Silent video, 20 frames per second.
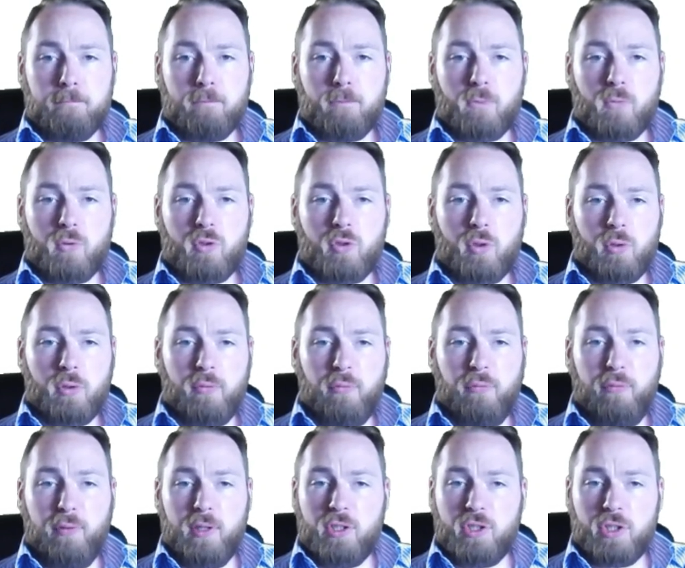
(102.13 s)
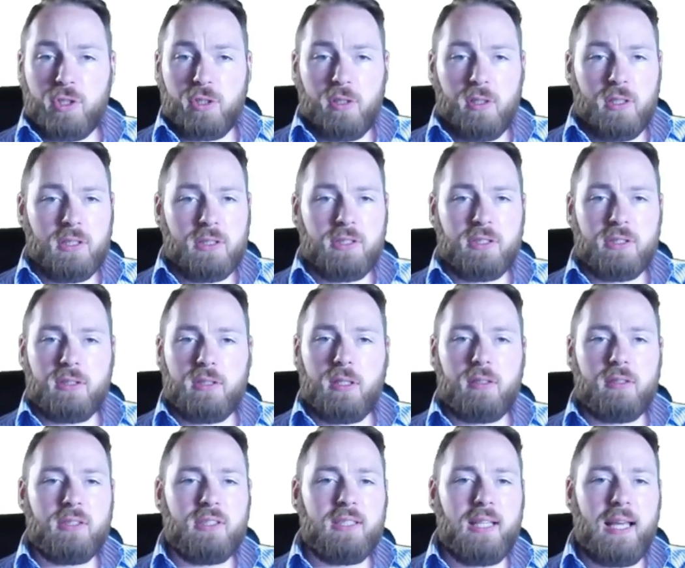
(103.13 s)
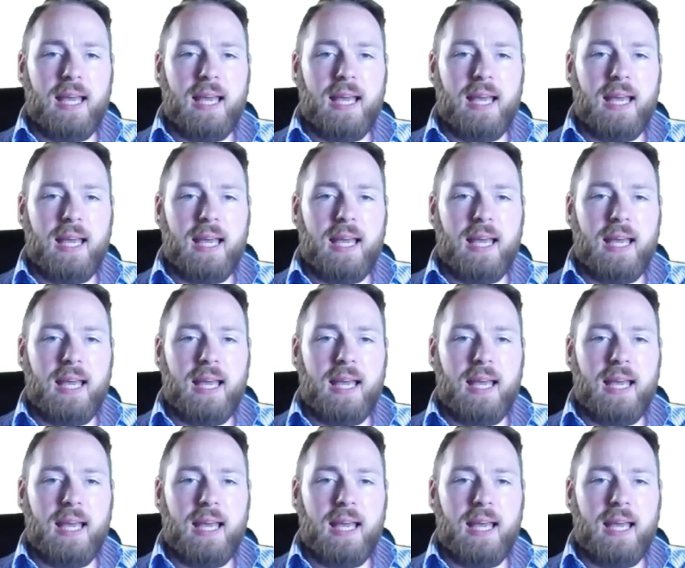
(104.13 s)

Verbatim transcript: so the feature list there is